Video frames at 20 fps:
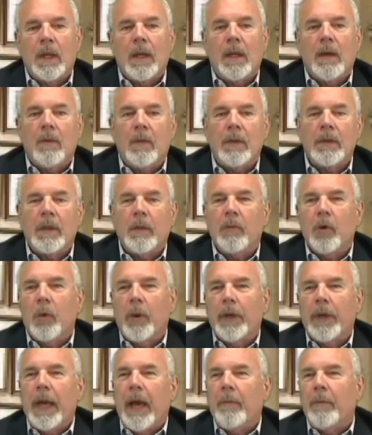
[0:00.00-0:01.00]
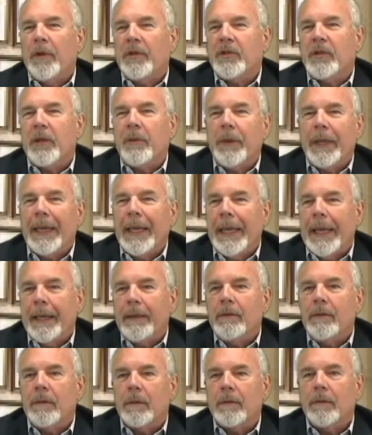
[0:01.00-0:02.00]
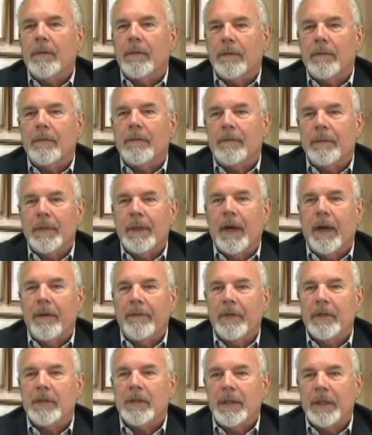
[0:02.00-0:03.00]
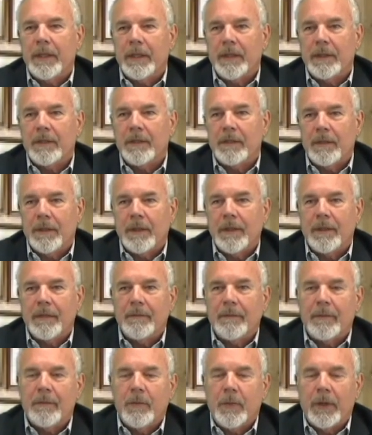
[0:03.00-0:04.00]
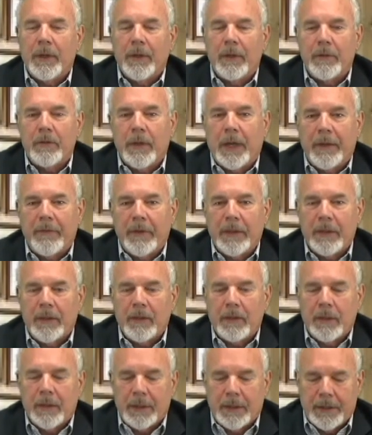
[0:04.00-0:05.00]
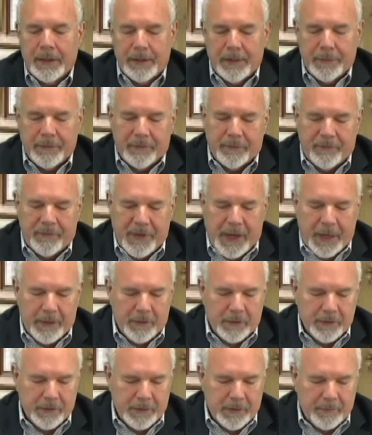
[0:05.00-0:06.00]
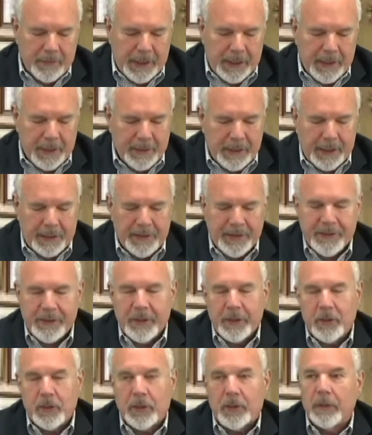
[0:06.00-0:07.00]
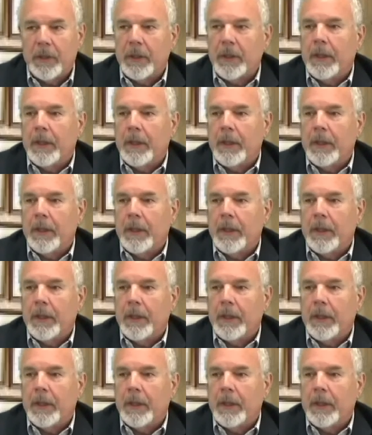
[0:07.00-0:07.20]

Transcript: Well, number one, how much can we get? Obviously is one of the driving factors in making that decision.